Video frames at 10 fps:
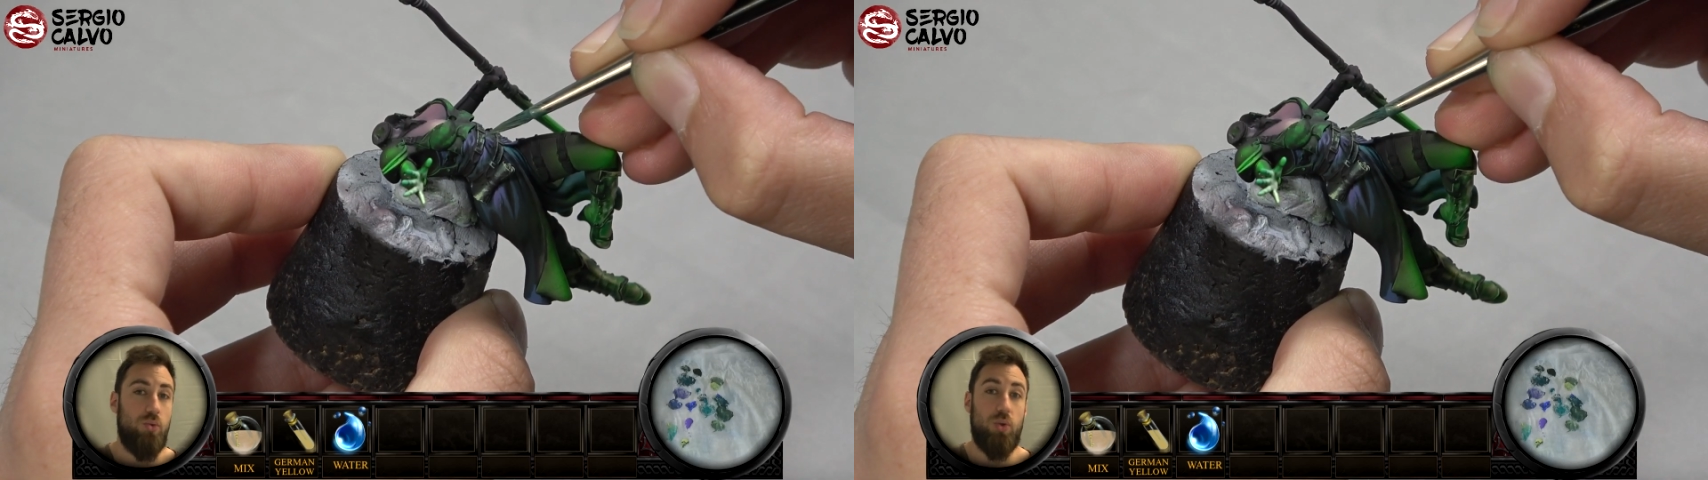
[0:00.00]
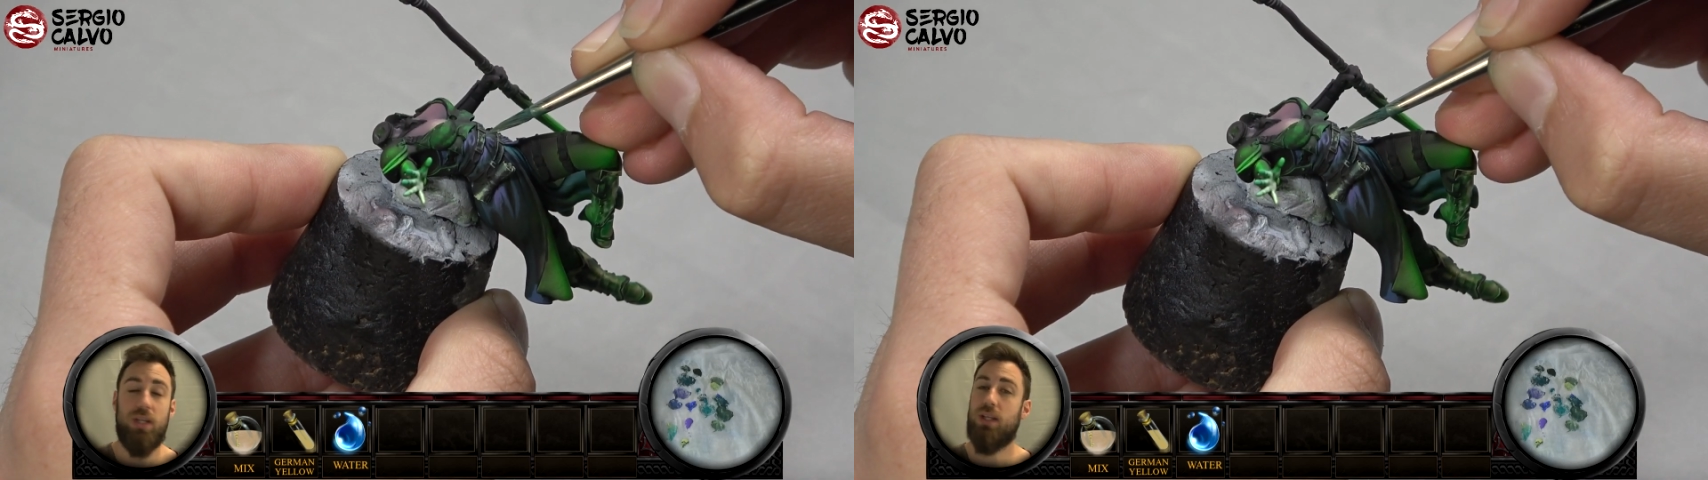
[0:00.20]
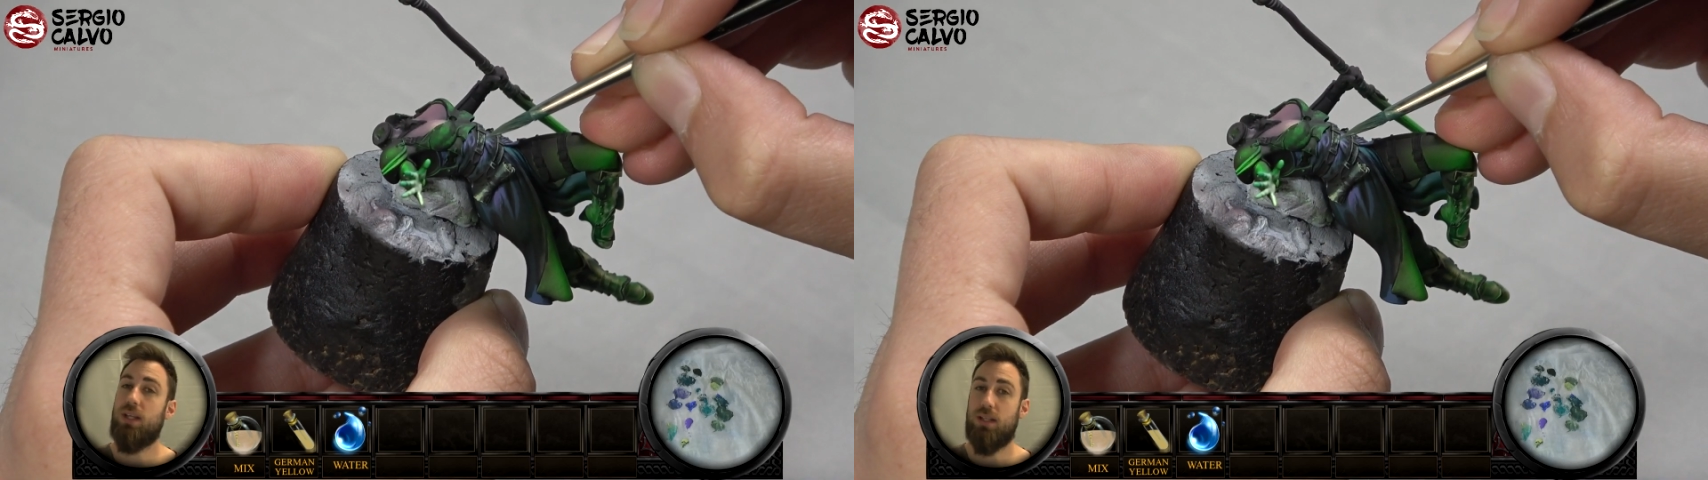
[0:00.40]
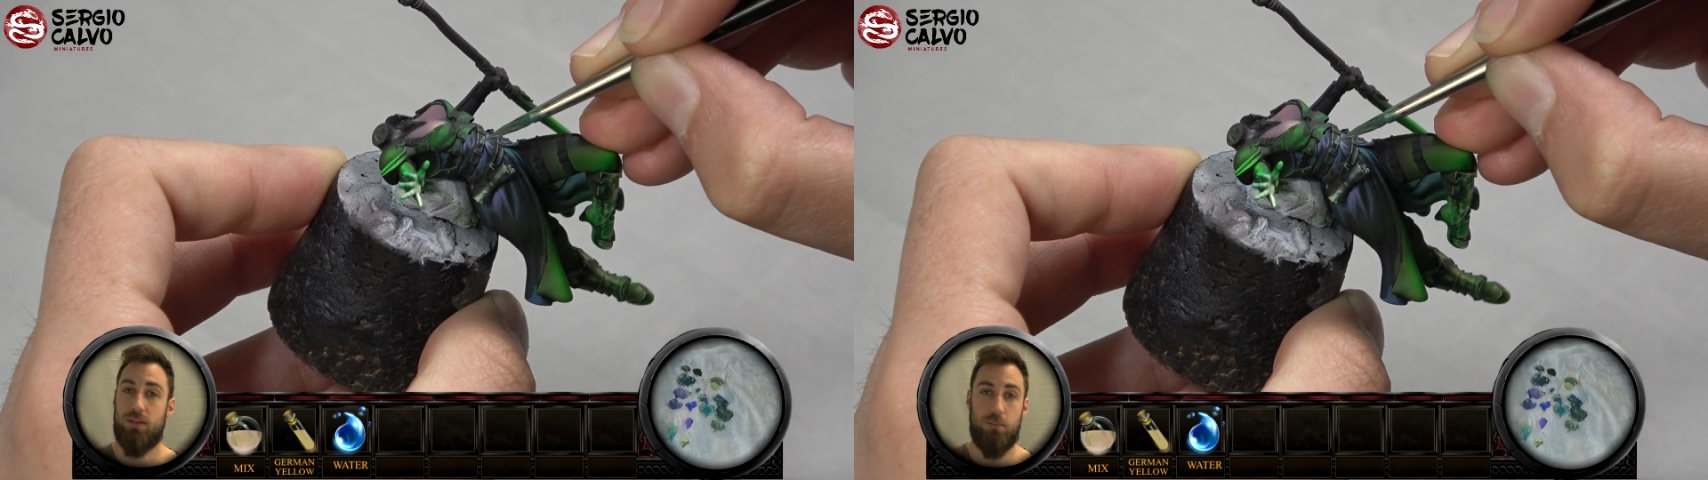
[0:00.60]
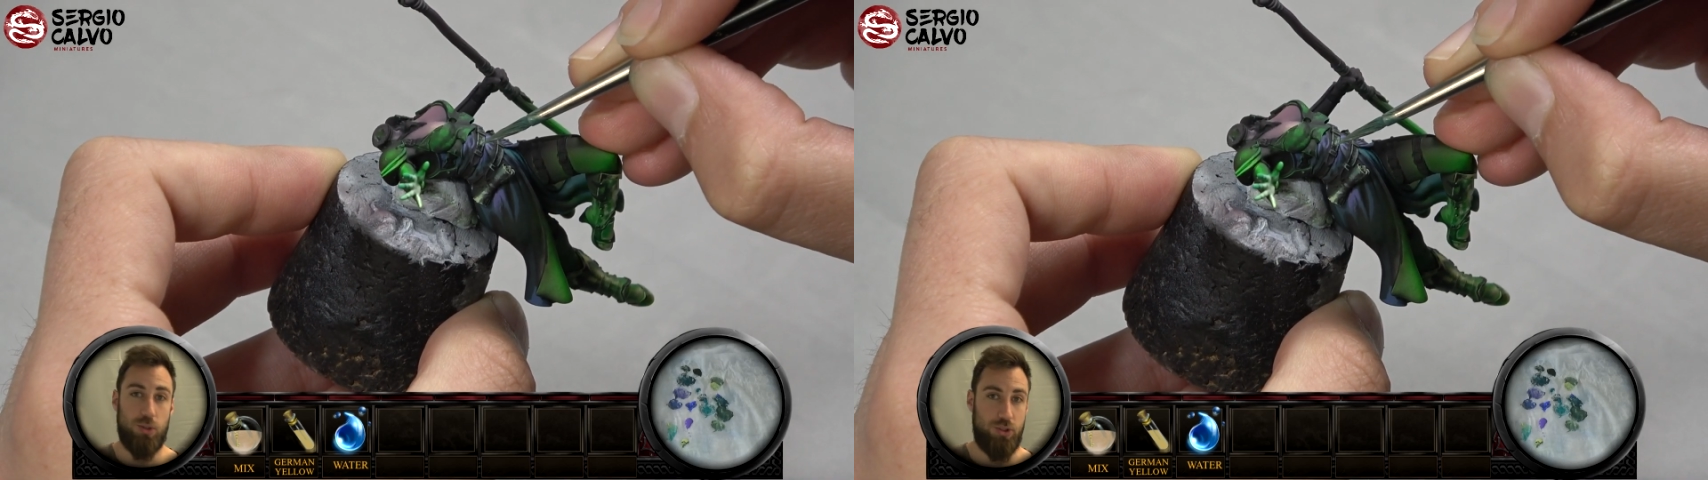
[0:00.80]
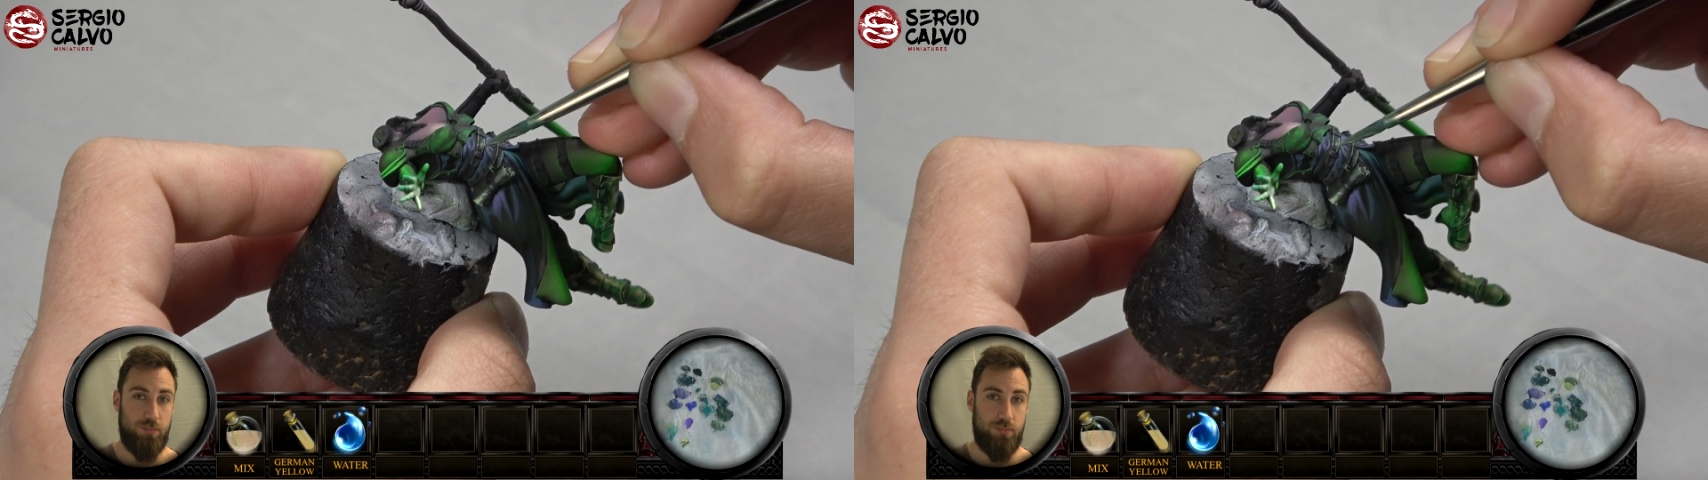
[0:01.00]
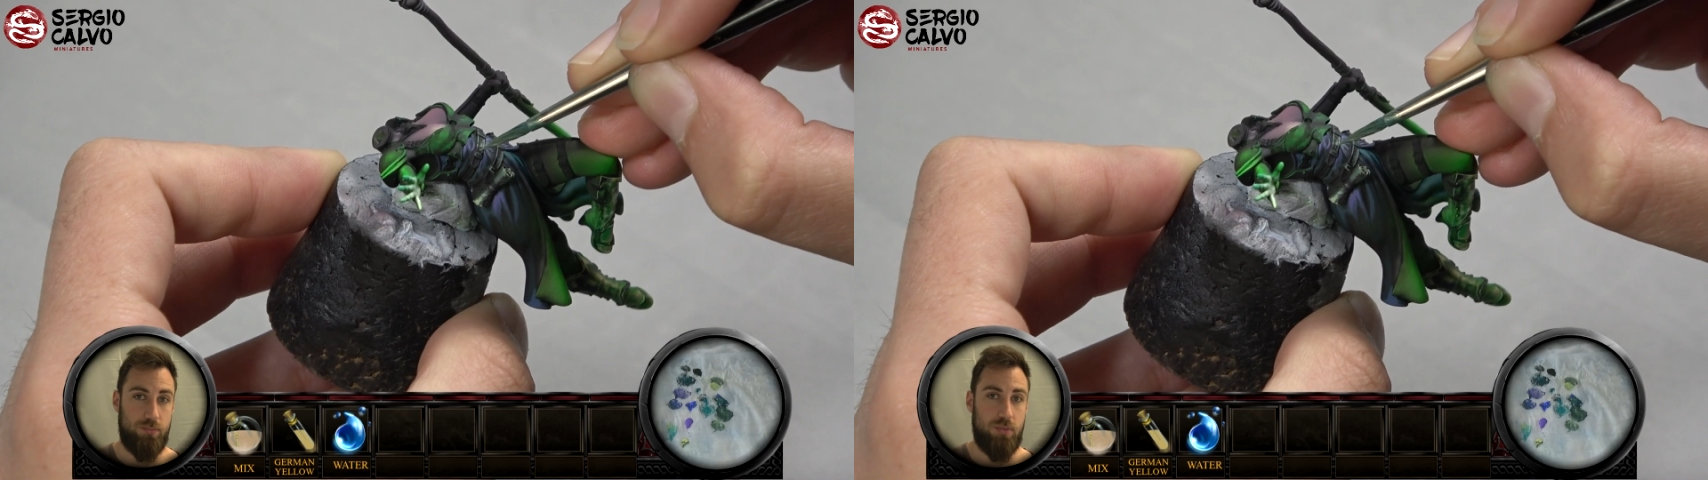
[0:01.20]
to the bottom